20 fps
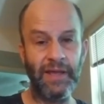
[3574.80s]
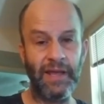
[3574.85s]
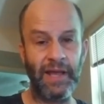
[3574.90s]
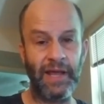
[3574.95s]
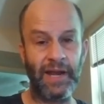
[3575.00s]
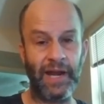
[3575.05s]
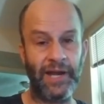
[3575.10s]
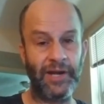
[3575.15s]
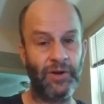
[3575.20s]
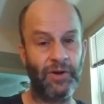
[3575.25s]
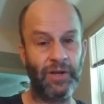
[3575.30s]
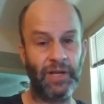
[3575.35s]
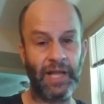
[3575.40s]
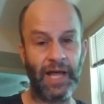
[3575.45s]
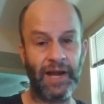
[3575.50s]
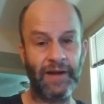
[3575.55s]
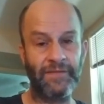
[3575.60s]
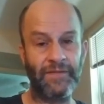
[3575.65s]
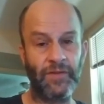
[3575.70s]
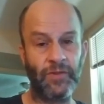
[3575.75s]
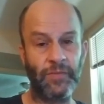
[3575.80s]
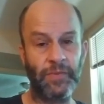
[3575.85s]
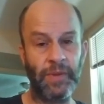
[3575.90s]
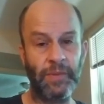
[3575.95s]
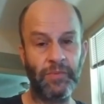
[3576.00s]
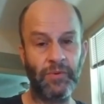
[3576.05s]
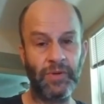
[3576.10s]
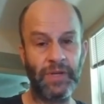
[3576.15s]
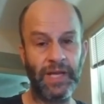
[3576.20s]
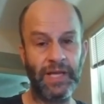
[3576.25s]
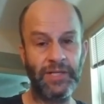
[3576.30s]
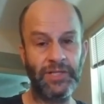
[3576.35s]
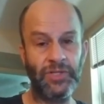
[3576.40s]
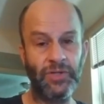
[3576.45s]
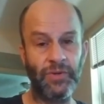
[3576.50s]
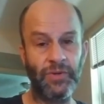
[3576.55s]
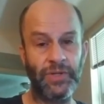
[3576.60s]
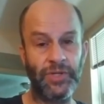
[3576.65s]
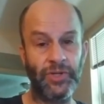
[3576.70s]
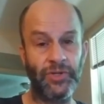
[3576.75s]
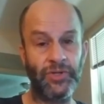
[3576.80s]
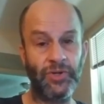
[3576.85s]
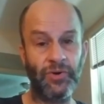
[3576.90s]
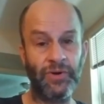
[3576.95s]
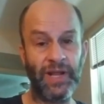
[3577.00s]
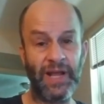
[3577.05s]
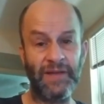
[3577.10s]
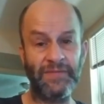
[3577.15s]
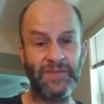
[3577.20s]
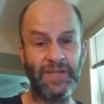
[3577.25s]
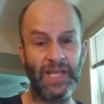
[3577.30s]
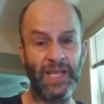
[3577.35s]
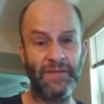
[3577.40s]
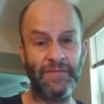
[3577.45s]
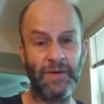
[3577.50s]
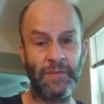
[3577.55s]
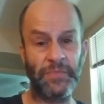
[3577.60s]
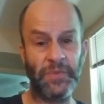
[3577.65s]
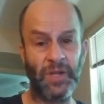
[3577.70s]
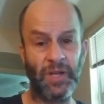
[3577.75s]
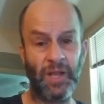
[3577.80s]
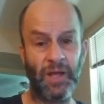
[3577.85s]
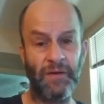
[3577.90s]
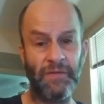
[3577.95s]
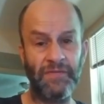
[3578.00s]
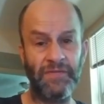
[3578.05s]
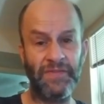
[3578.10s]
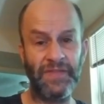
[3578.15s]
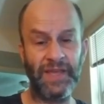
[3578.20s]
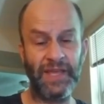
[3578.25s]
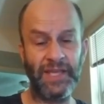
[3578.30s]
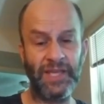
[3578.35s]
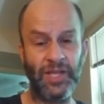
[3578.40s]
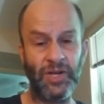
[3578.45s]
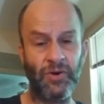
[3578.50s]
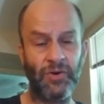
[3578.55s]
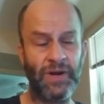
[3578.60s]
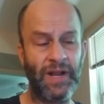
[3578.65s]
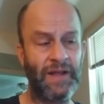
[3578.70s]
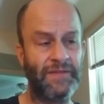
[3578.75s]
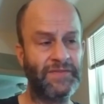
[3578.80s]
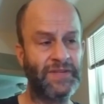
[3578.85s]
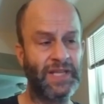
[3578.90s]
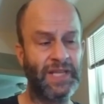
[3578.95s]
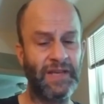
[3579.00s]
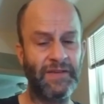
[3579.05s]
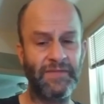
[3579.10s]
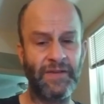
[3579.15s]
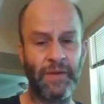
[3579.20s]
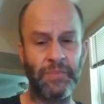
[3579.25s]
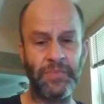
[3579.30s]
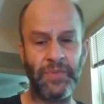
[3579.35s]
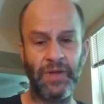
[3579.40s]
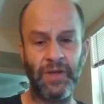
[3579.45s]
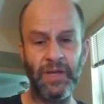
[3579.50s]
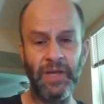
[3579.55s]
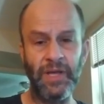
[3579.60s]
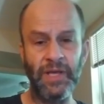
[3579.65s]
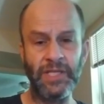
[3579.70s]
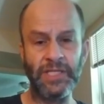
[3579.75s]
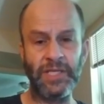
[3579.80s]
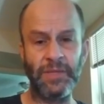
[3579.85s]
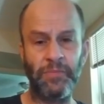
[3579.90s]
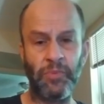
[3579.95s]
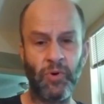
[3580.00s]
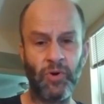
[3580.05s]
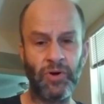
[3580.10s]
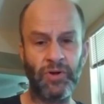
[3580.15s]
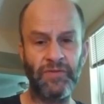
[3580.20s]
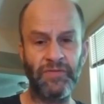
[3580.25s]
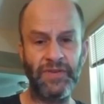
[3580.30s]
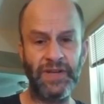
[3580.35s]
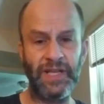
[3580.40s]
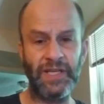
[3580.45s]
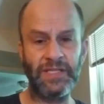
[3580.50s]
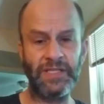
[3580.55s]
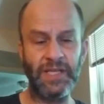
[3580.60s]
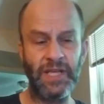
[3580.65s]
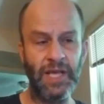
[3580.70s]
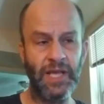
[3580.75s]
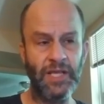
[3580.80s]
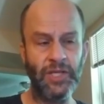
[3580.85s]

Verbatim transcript: And I know a lot of other people can too. And you don't have to give up the love thing. You don't have to give up the supportiveness.